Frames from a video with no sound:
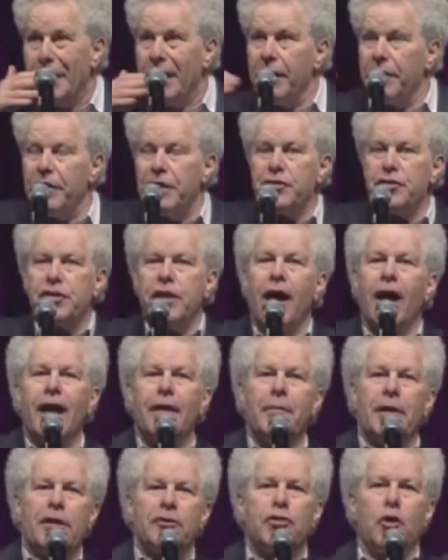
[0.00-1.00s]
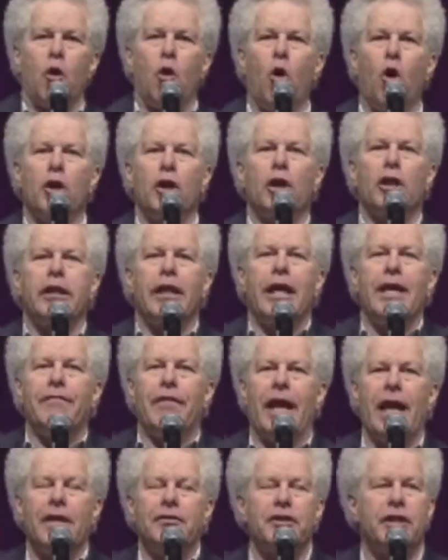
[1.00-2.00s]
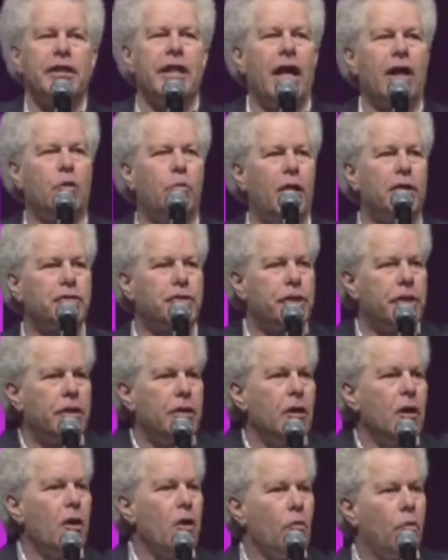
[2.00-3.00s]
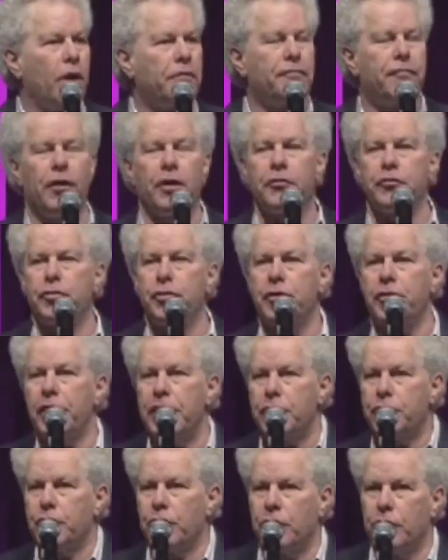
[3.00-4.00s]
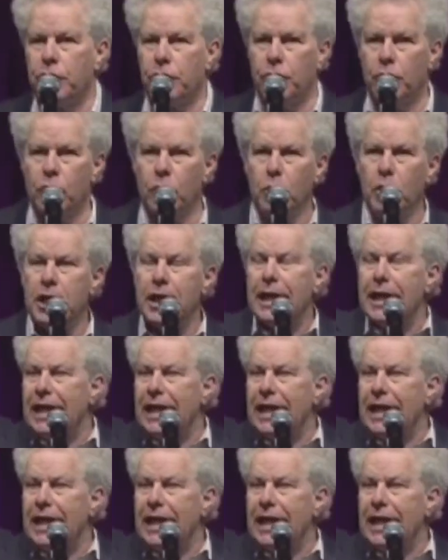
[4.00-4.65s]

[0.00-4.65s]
This time, it is an autoclave asking that question, what things and things you're going to do.